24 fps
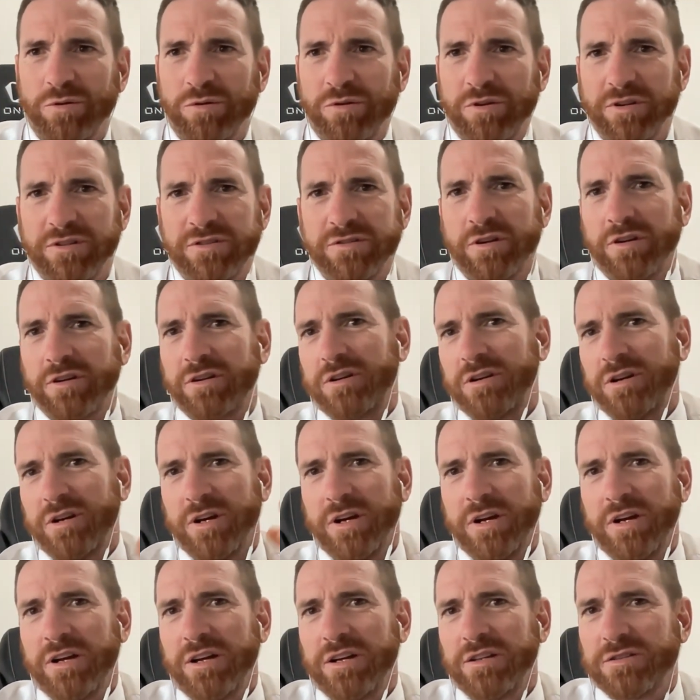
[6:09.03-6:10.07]
Look, it's like
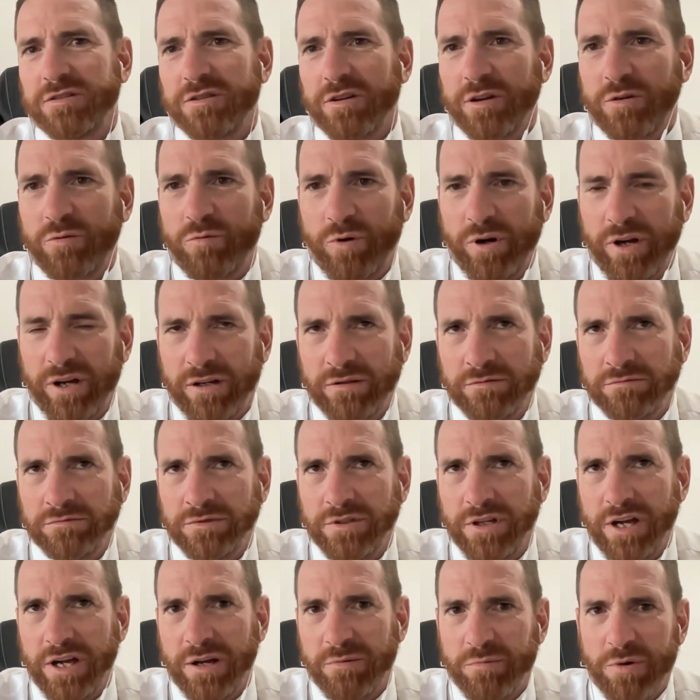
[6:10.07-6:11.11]
it's like
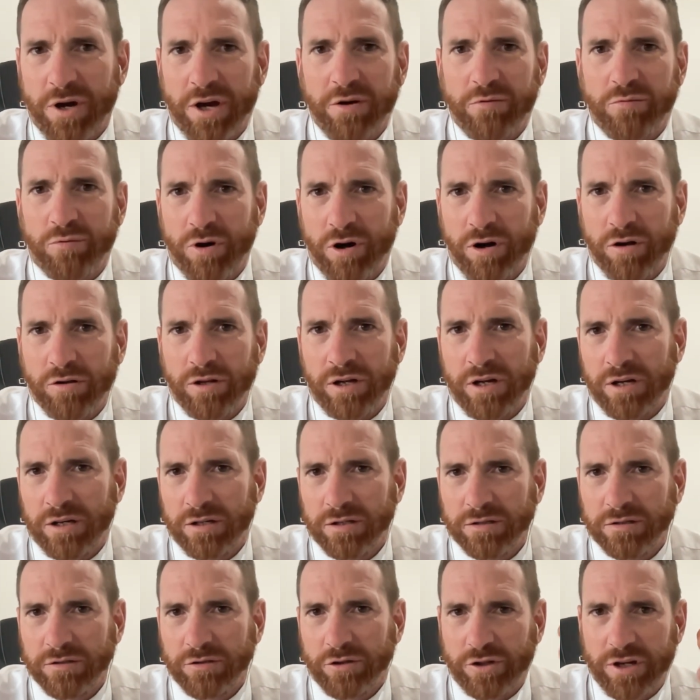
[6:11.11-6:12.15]
when you had
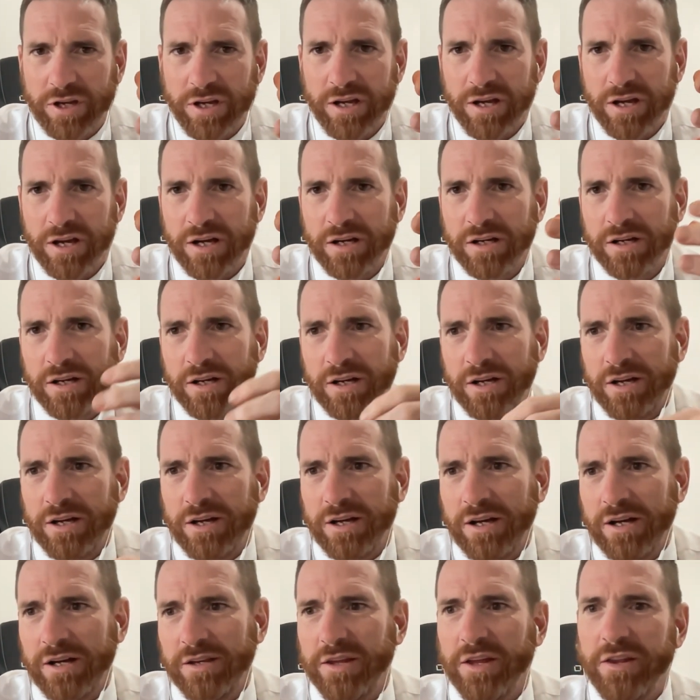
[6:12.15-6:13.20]
Motorola, Nokia,
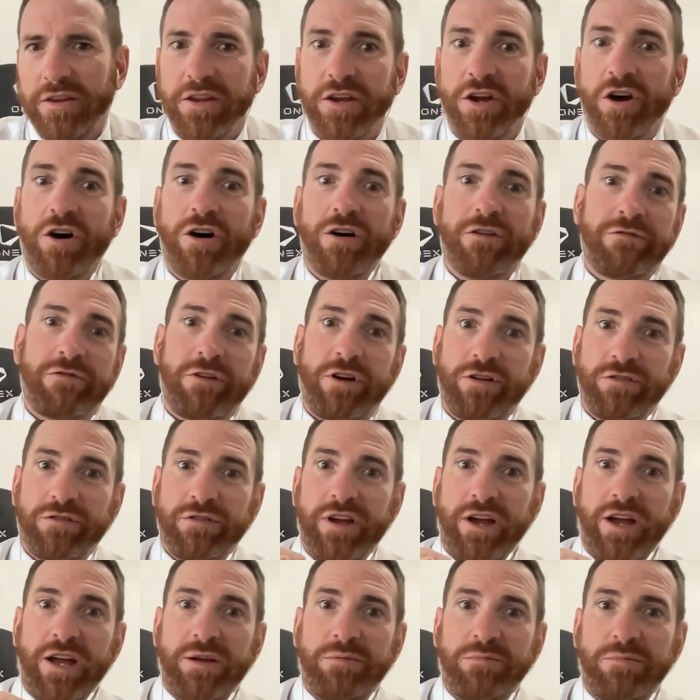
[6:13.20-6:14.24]
and then the iPhone
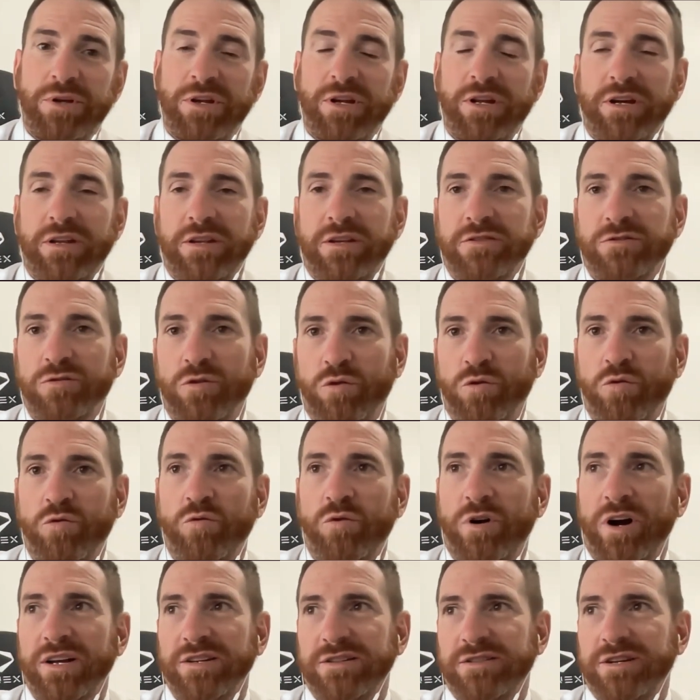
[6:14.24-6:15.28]
came. You know, there's
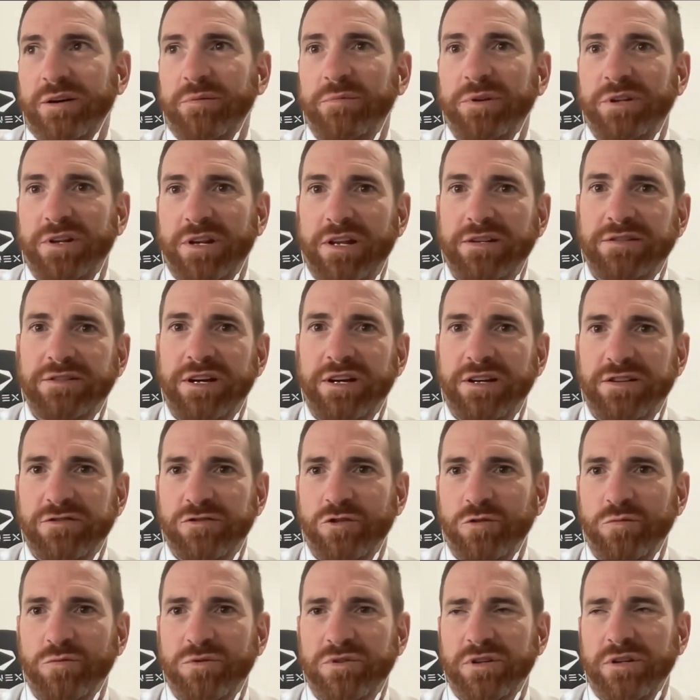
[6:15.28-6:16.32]
always something that's going to
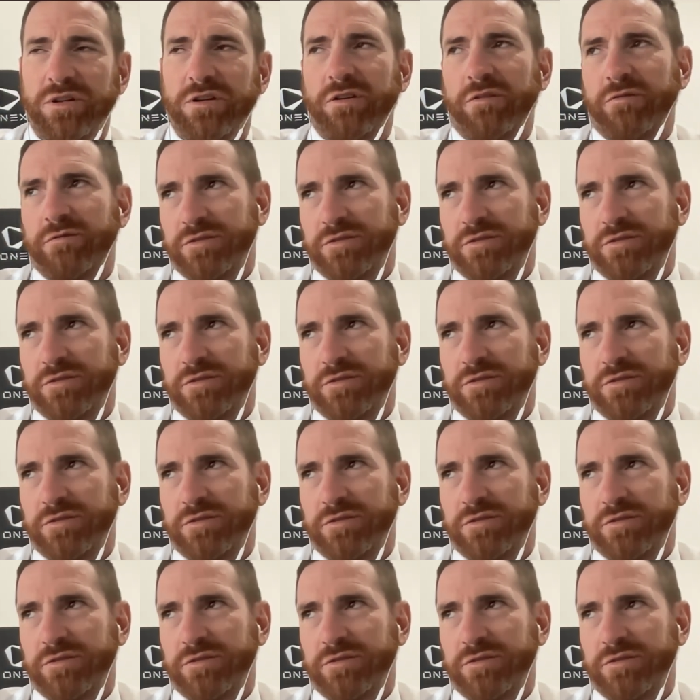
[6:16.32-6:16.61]
supersede it.